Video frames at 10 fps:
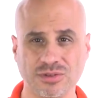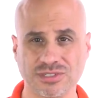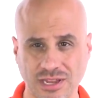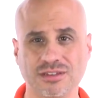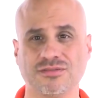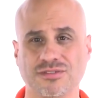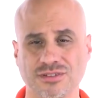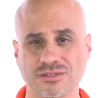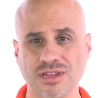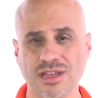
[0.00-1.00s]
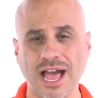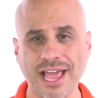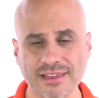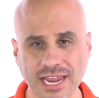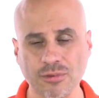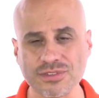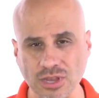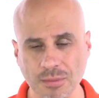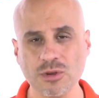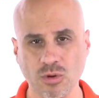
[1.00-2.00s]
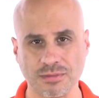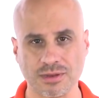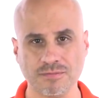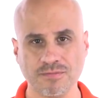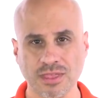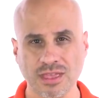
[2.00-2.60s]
who's not good for you. I connect with so many women